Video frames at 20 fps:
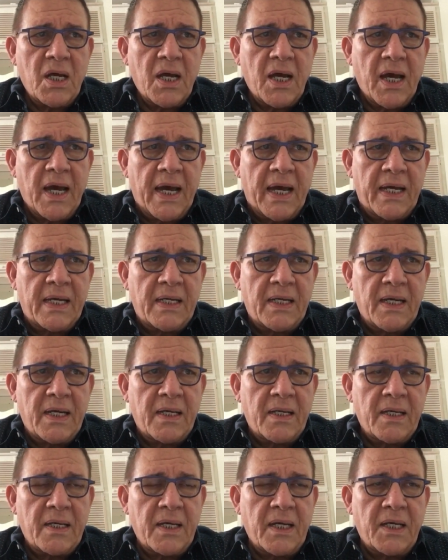And
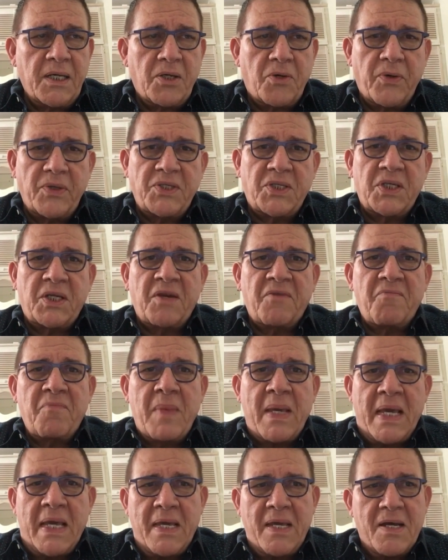inquisitive
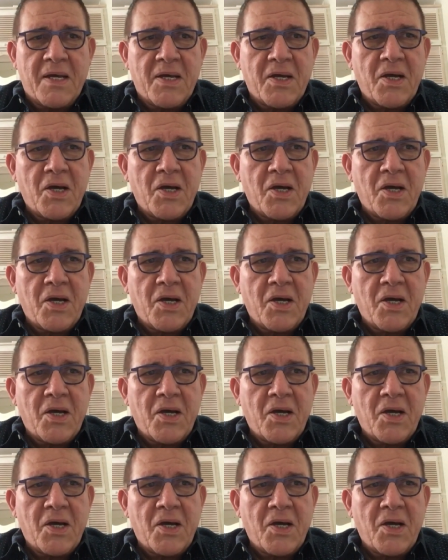me